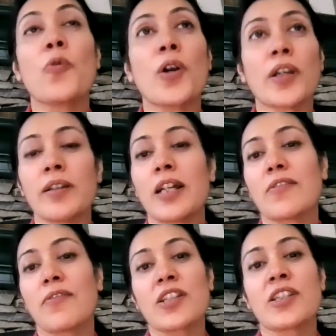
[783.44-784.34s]
the water
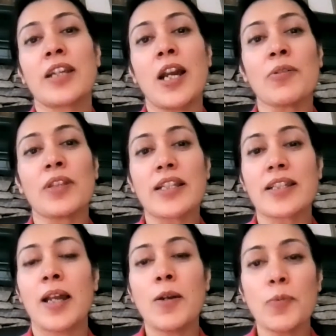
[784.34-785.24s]
that's flushing out,
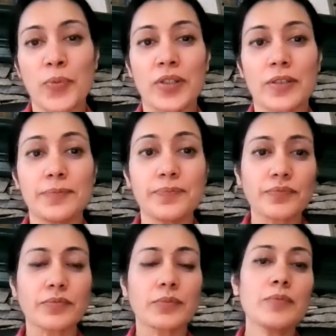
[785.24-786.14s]
that's an output.
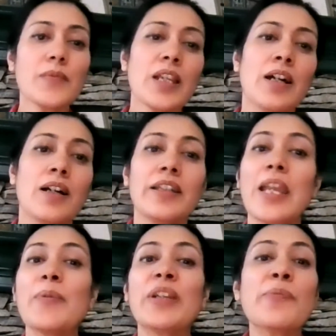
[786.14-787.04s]

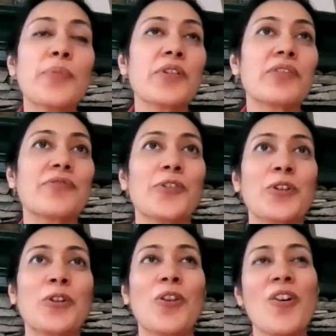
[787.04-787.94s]
Name an input for
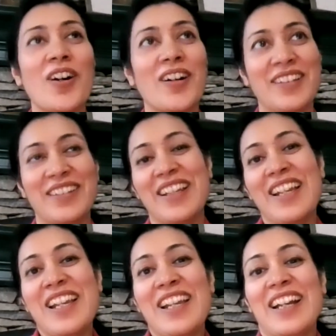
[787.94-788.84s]
your lawn,
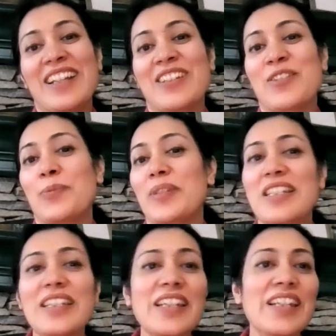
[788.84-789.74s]
and it could be
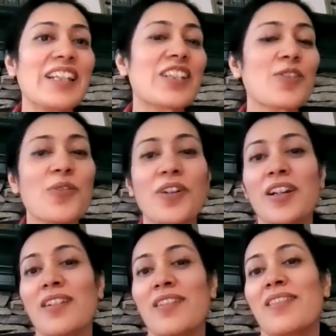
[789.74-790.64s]
seed,
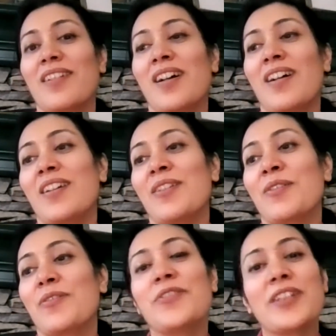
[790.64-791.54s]
soil,
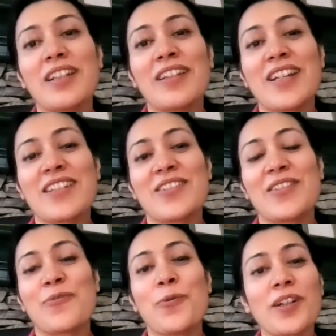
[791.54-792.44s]

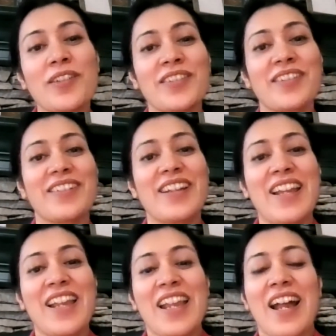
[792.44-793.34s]
fertilizer, water.
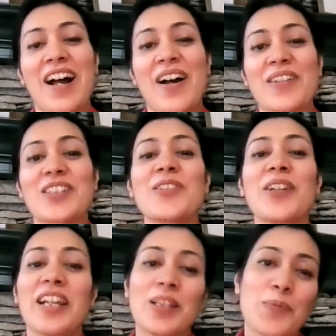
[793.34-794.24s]
So
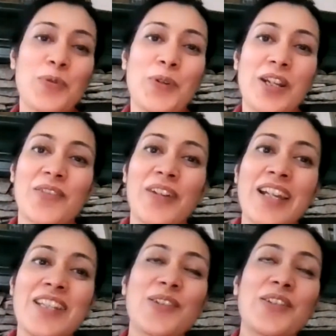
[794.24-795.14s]
you get the point,
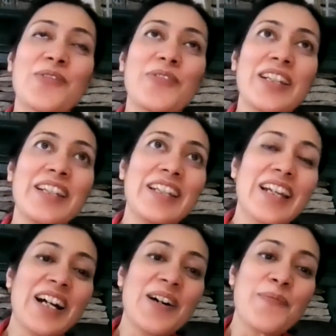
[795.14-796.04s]
right? You can
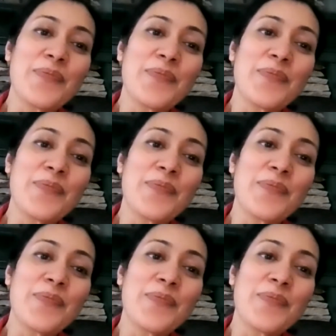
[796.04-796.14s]
really